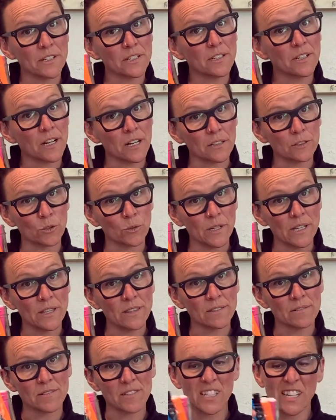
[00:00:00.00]
to color with.
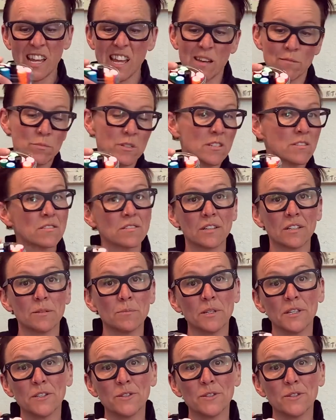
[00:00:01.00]
Today I'm just going to be